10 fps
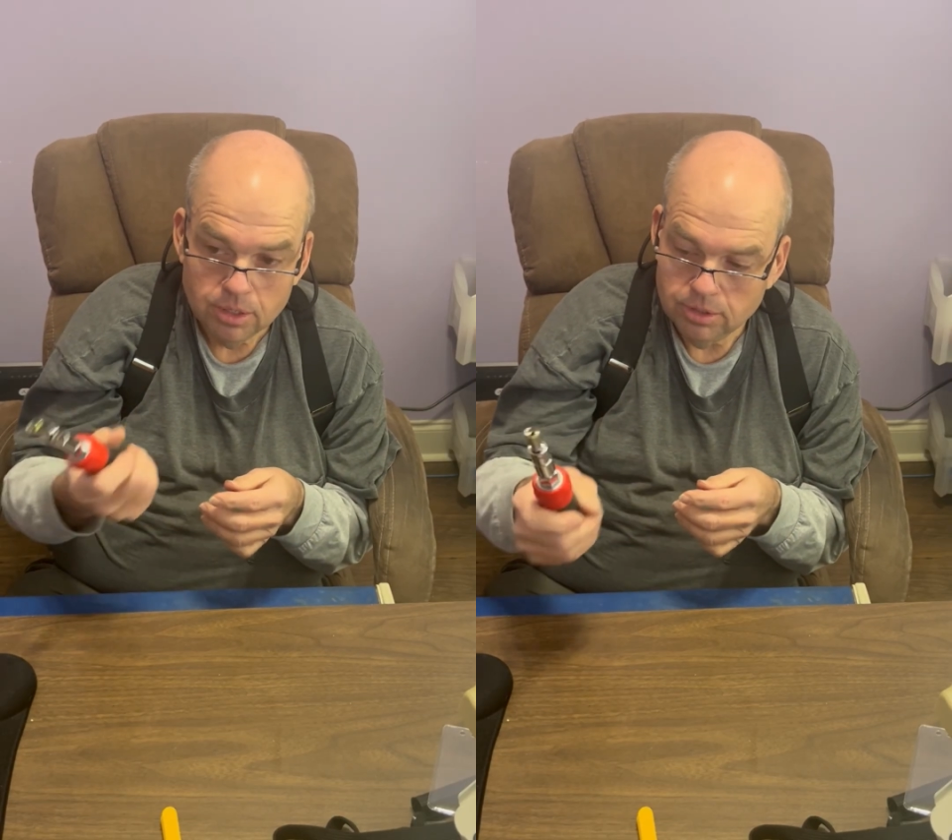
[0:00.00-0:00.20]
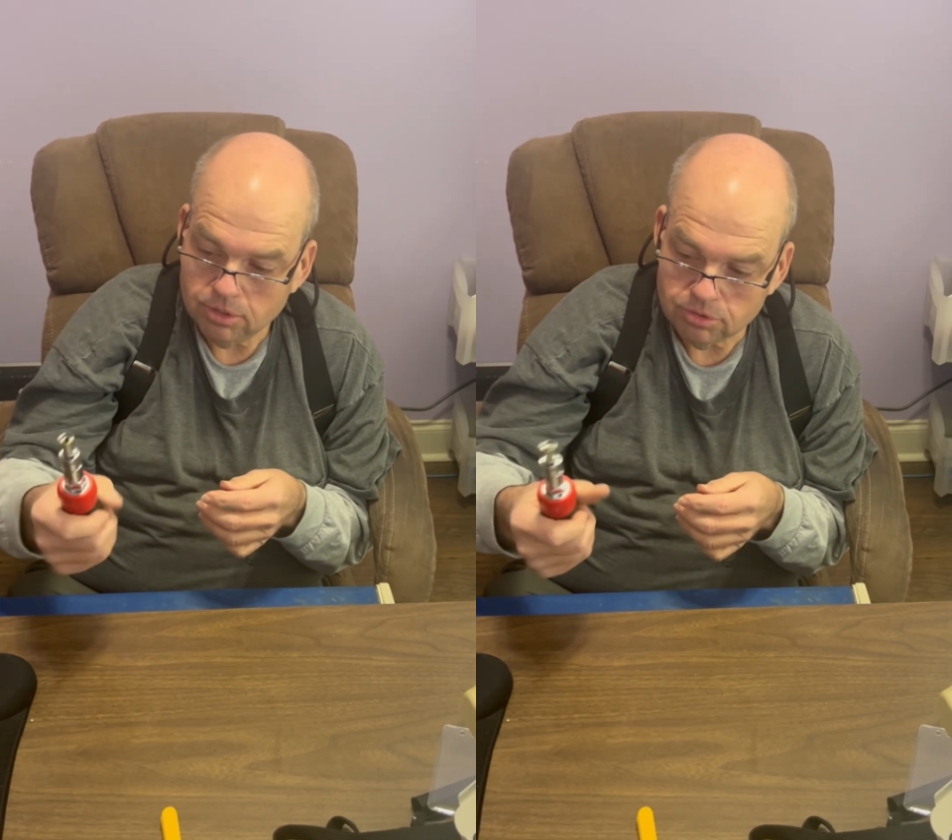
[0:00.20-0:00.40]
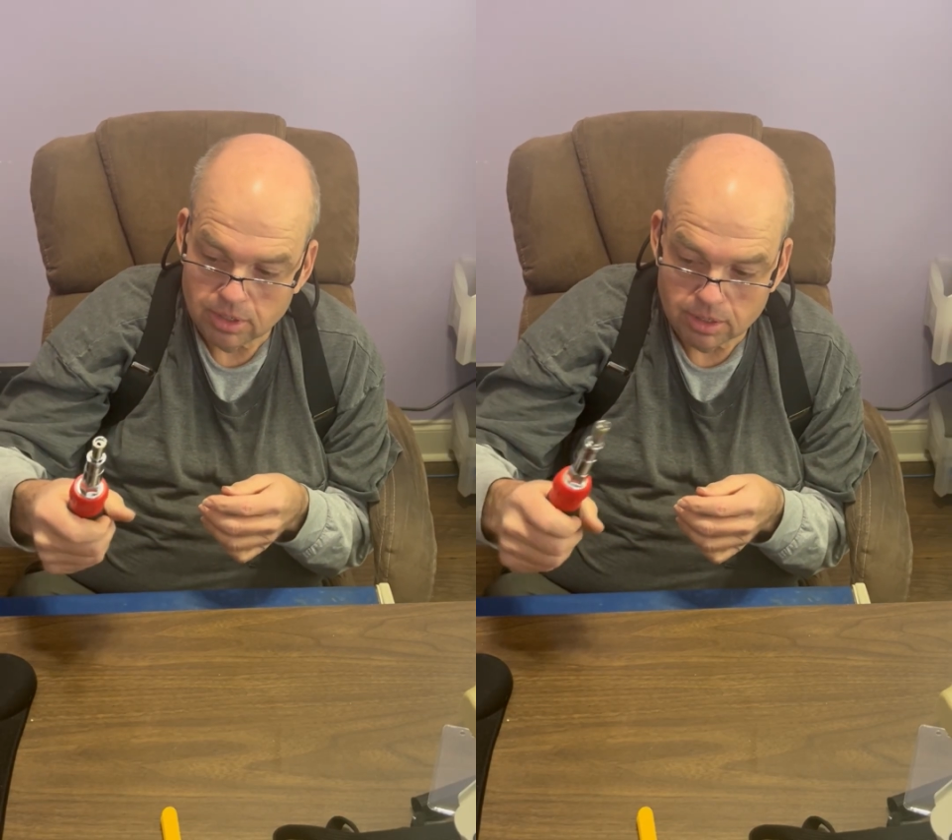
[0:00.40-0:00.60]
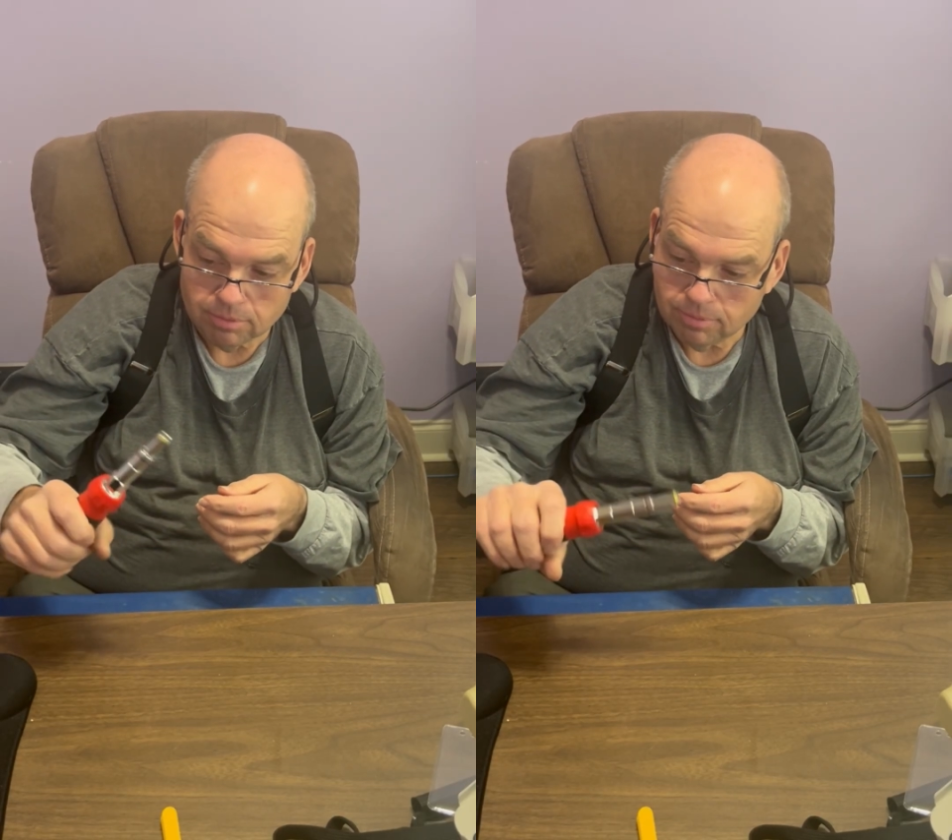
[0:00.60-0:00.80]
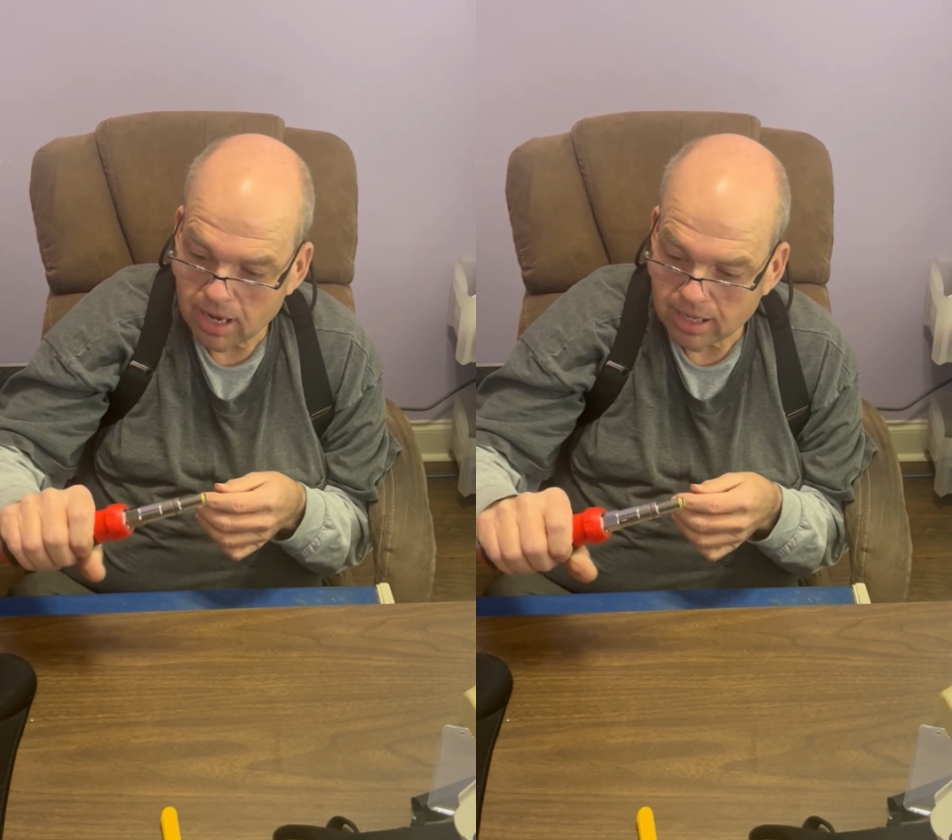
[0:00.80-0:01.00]
This thing,
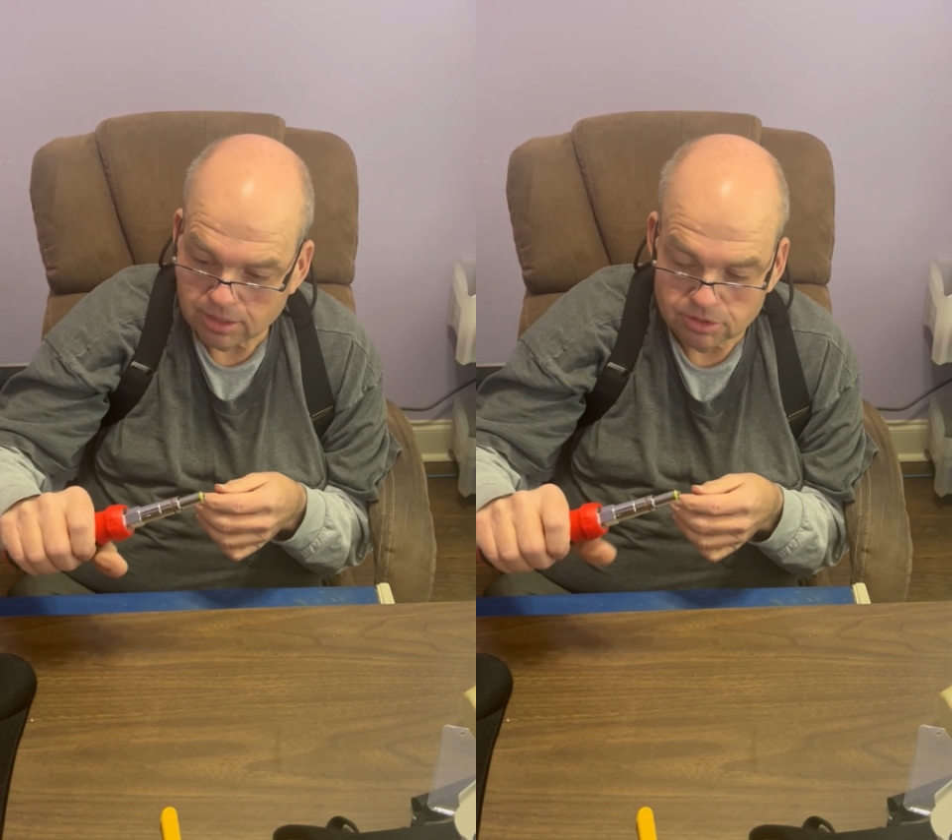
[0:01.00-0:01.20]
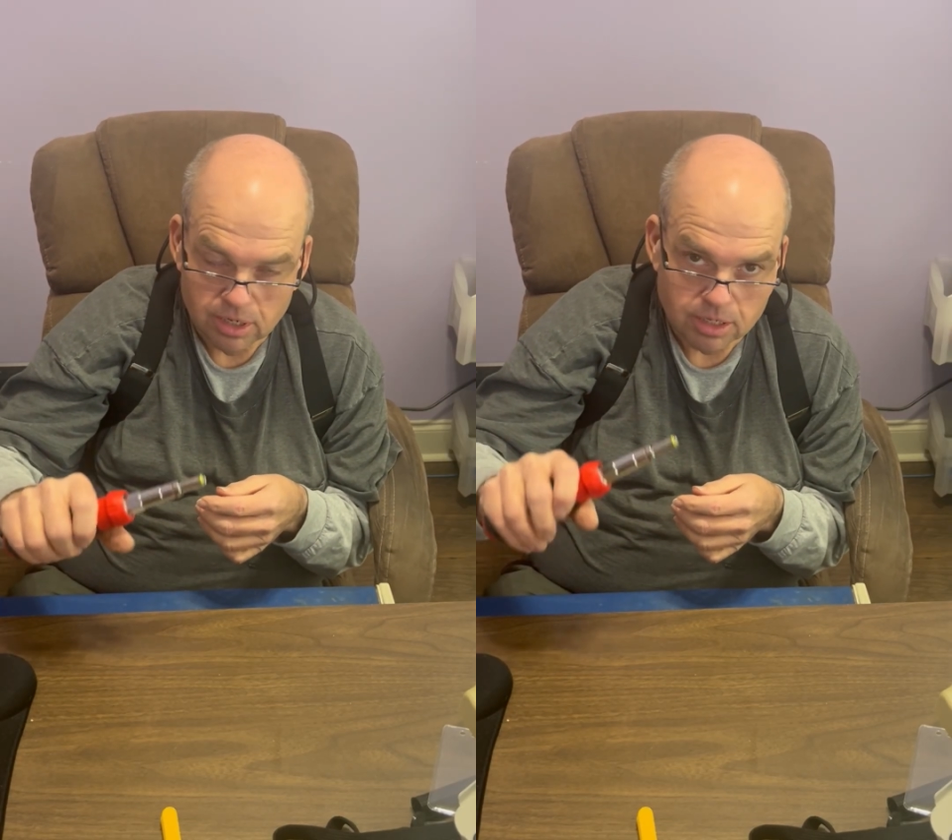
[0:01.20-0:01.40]
like I said,